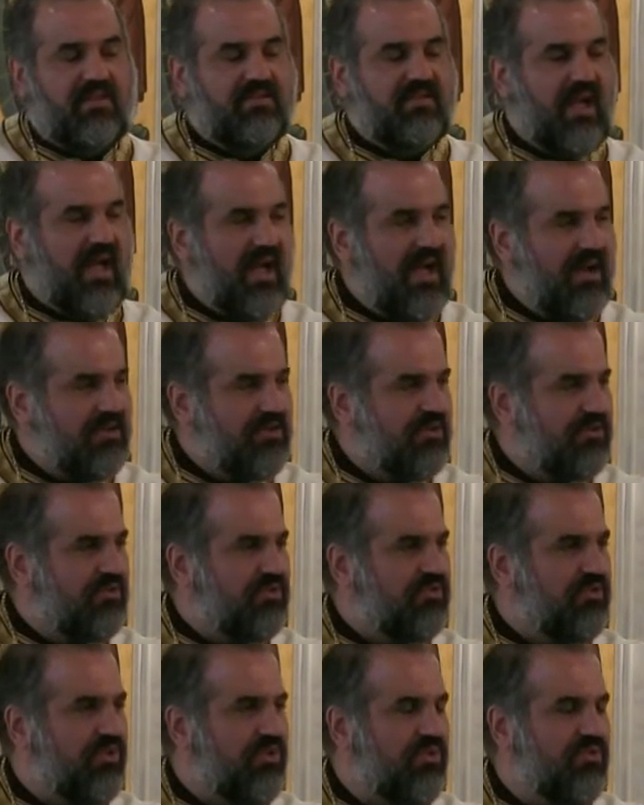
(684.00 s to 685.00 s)
The
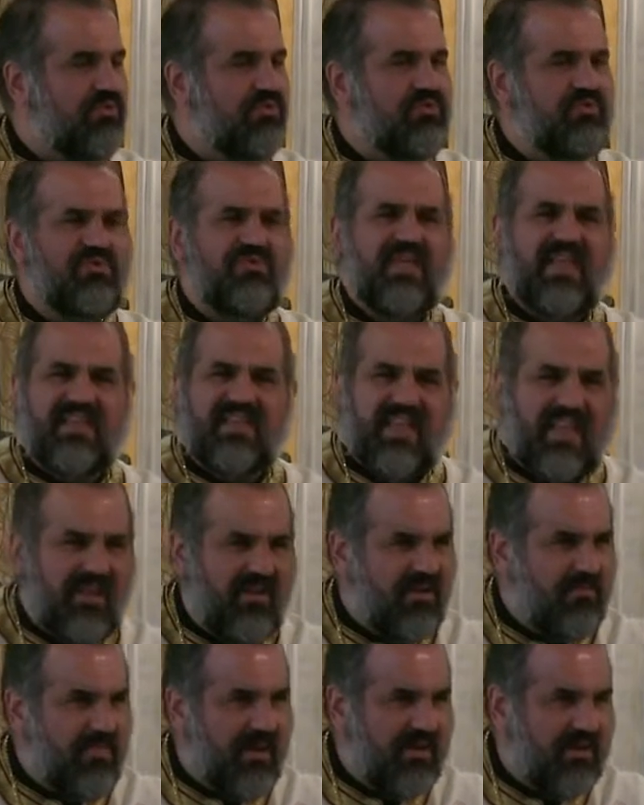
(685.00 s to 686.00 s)
doctors who do they
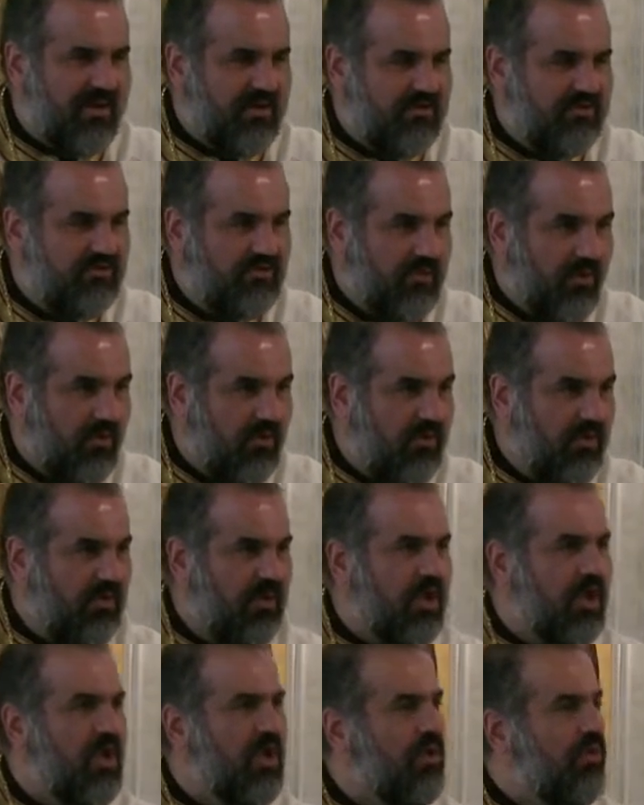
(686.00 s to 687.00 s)
care about our
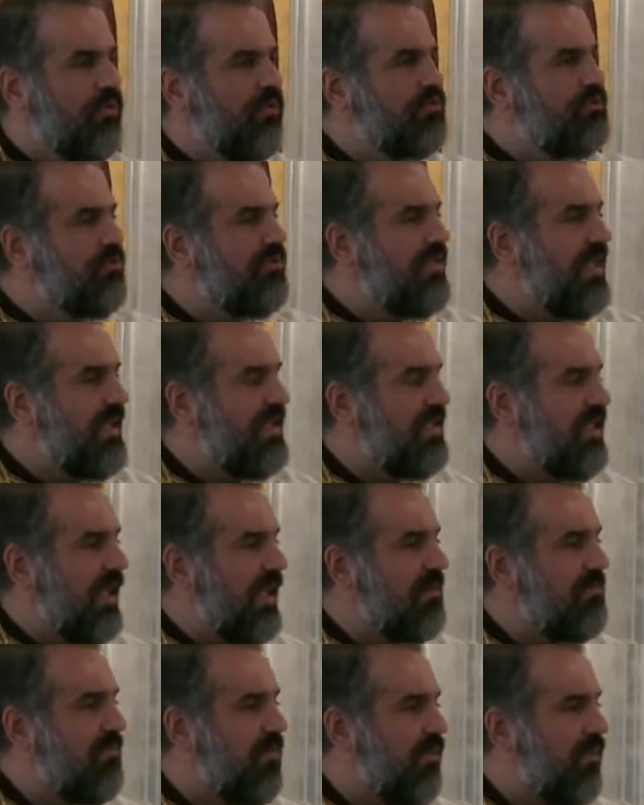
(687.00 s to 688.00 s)
soul or do they
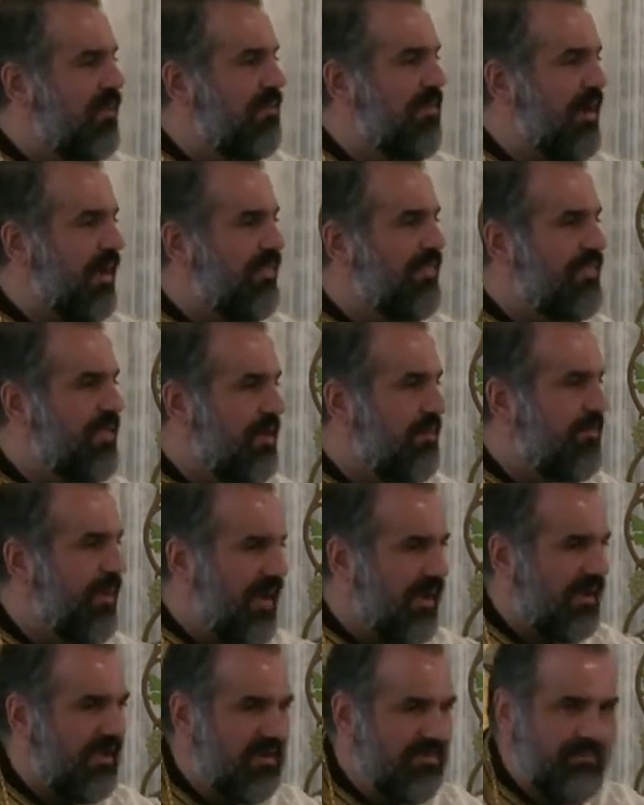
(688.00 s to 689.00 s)
care more about their
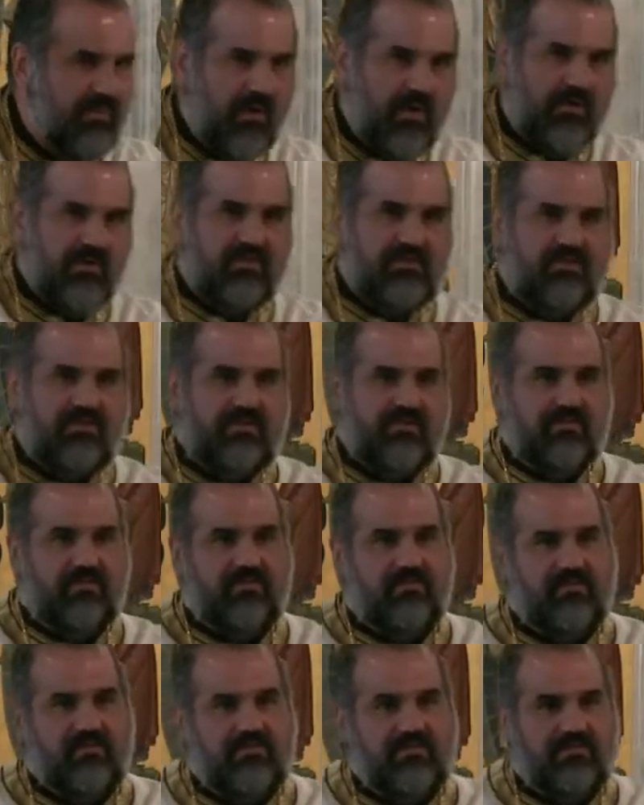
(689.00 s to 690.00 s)
pocketbooks?